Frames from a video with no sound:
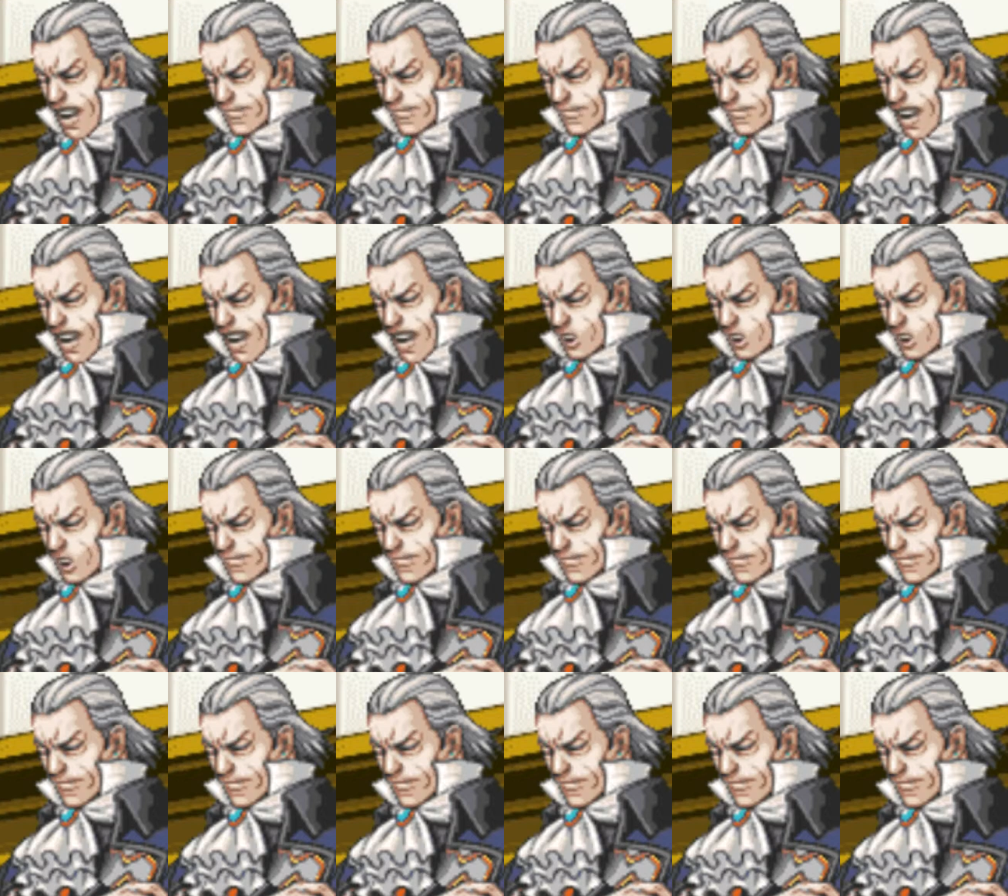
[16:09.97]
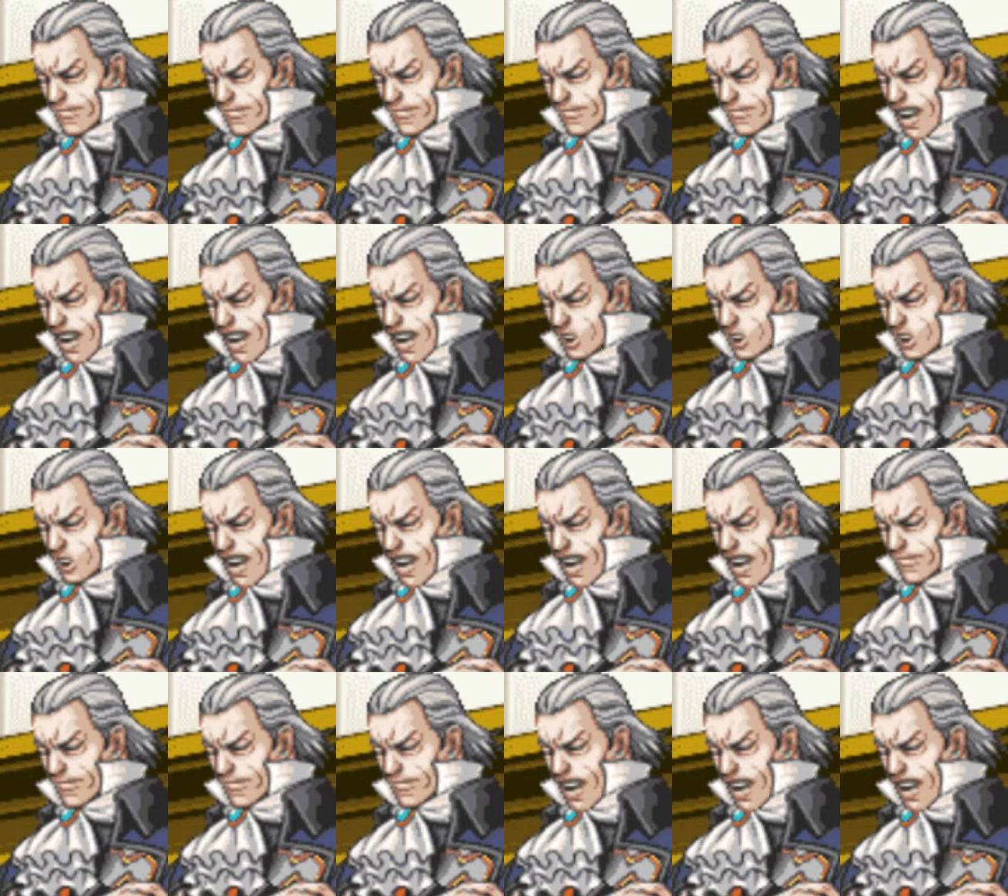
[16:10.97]
Judge, here's the bullet.
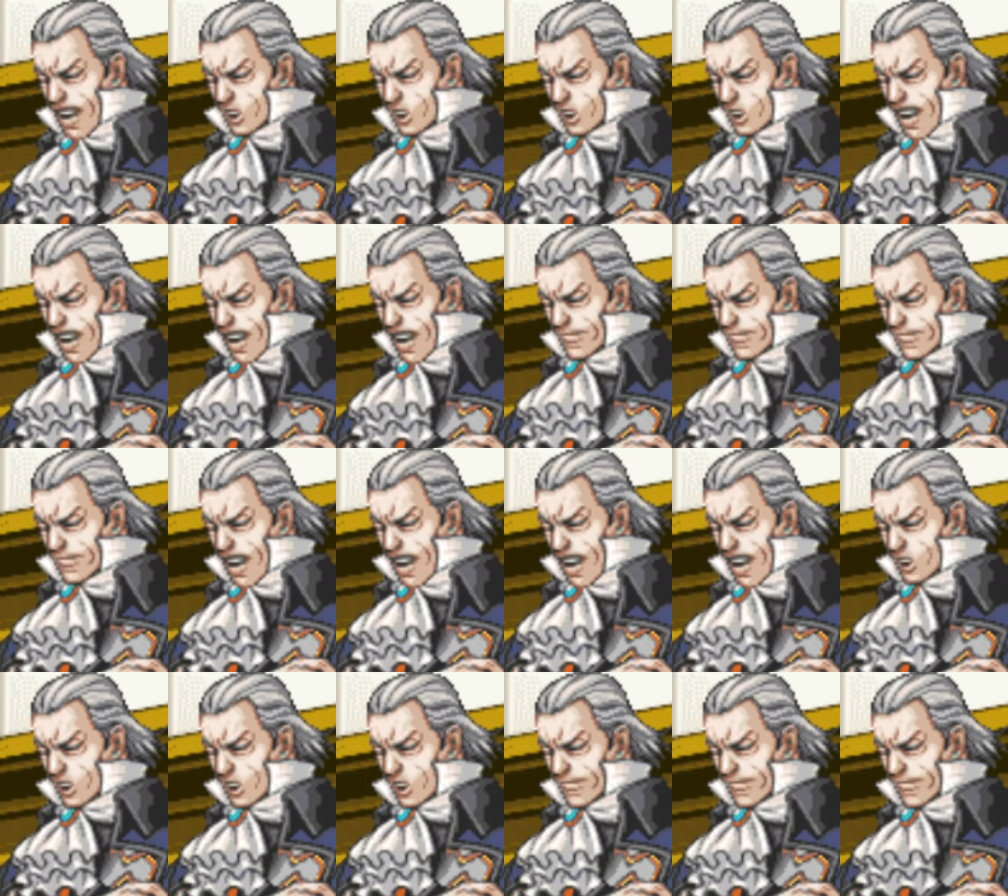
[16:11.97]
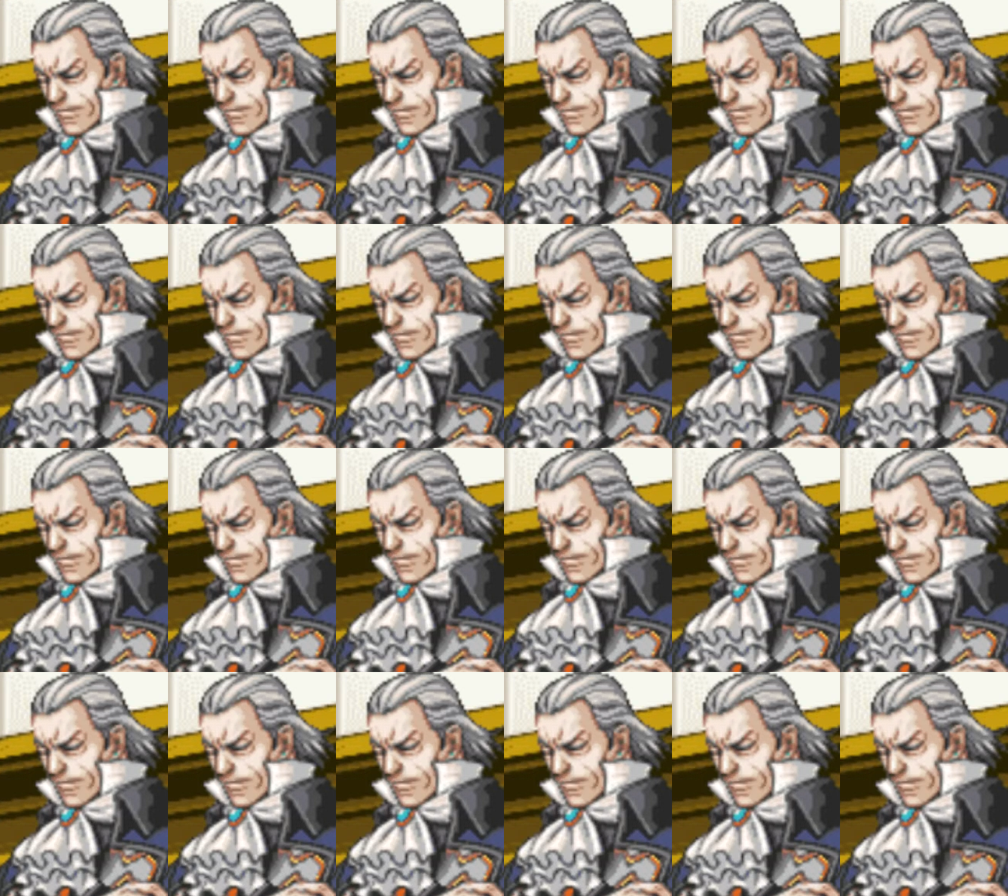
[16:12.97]
It didn't strike bone, so its shape is